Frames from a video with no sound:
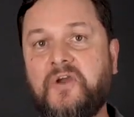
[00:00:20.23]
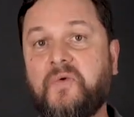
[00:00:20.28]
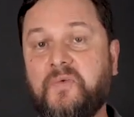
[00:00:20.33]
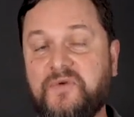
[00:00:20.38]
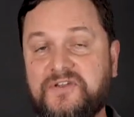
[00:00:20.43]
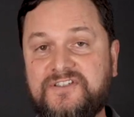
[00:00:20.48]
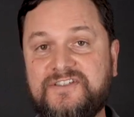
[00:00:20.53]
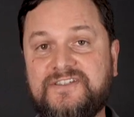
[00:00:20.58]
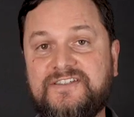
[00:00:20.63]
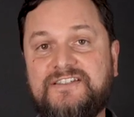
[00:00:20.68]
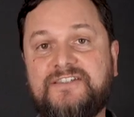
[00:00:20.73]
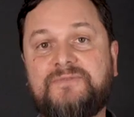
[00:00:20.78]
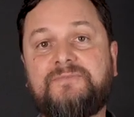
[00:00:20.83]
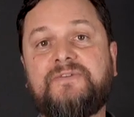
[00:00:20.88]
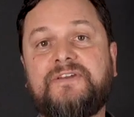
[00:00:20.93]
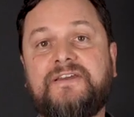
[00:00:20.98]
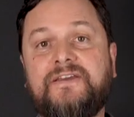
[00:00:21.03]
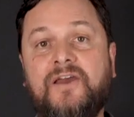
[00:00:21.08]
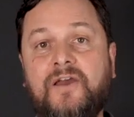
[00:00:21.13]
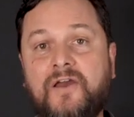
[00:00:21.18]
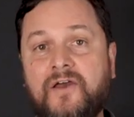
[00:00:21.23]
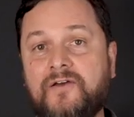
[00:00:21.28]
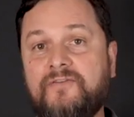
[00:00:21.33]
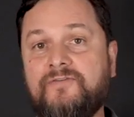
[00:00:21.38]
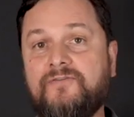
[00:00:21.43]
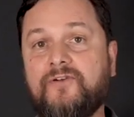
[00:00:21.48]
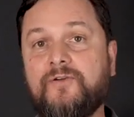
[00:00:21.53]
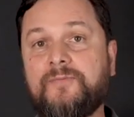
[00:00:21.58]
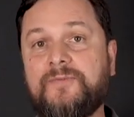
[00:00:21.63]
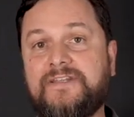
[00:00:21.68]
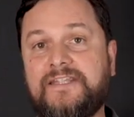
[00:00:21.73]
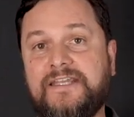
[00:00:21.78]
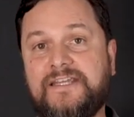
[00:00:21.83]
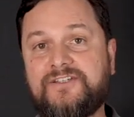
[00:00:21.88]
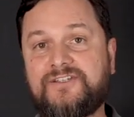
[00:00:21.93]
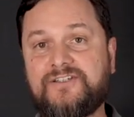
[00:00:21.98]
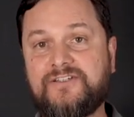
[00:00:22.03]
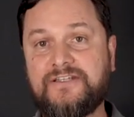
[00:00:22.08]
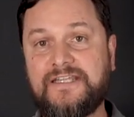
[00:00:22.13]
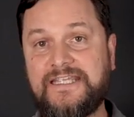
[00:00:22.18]
which is simply
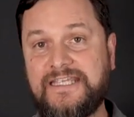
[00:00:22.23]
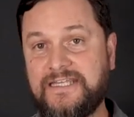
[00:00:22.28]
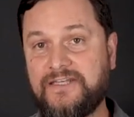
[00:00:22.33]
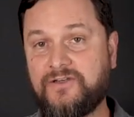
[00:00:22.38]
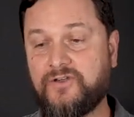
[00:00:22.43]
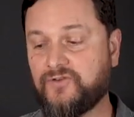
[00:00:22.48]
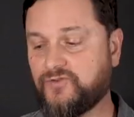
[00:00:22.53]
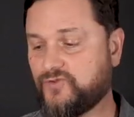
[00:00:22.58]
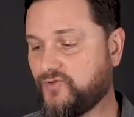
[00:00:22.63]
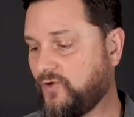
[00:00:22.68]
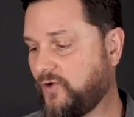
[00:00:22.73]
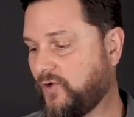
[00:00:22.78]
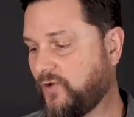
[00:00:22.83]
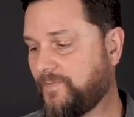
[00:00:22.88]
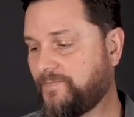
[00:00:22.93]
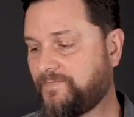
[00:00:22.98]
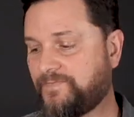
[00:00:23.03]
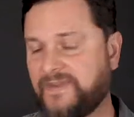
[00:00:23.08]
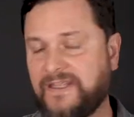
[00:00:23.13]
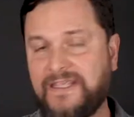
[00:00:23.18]
fermentation heat control.